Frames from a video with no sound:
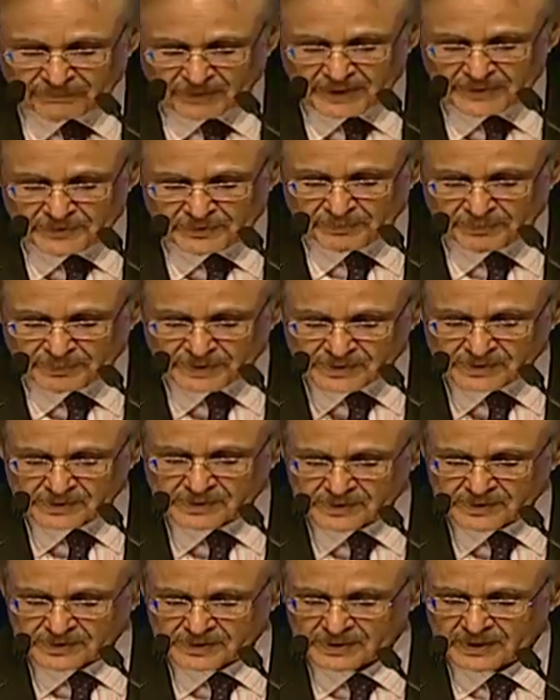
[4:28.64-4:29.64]
of
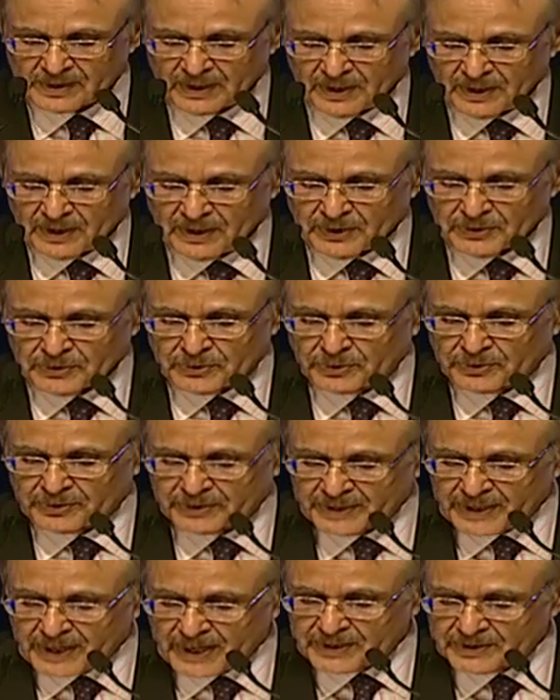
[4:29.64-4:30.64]
business to
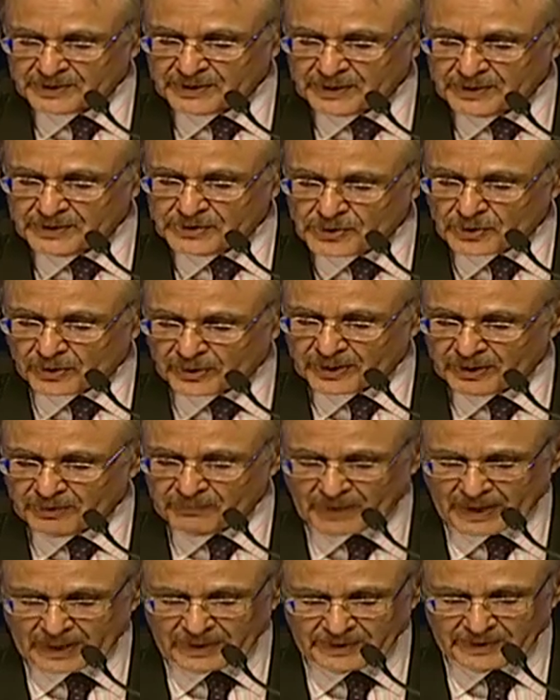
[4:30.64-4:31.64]
create enduring
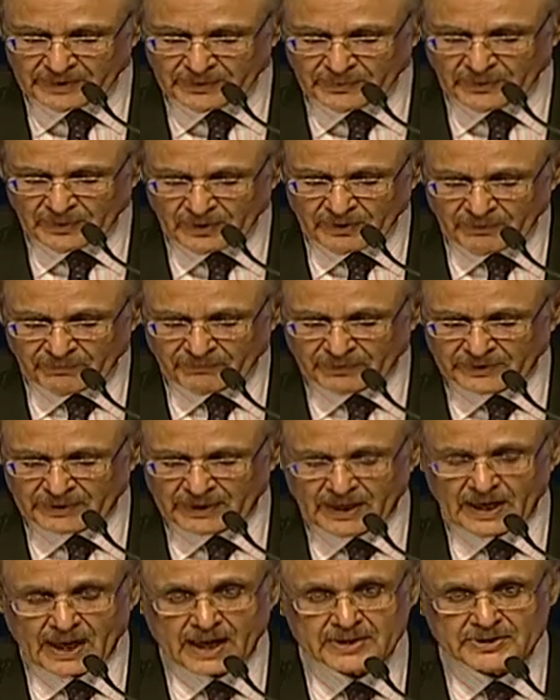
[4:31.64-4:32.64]
value for the
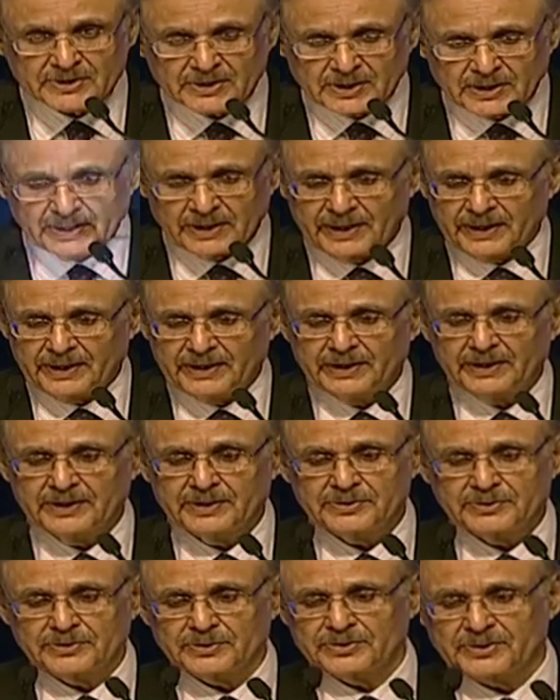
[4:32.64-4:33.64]
larger Indian
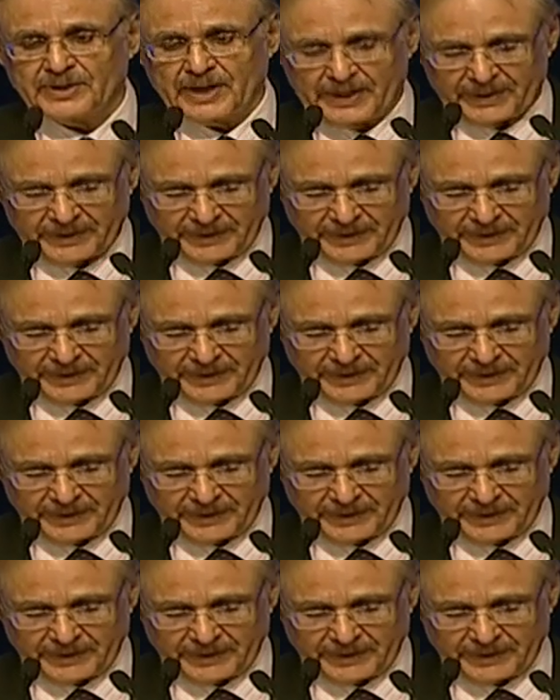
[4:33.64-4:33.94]
society.